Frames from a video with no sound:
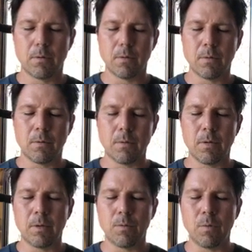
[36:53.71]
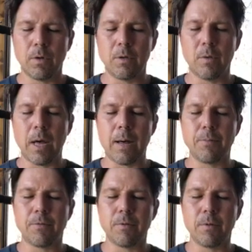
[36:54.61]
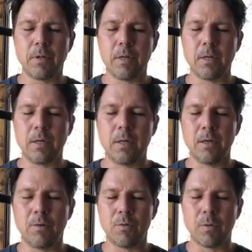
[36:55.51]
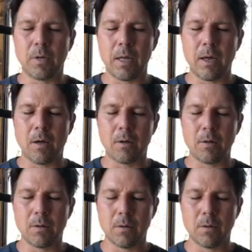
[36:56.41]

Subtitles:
Only when you absolutely need to inhale.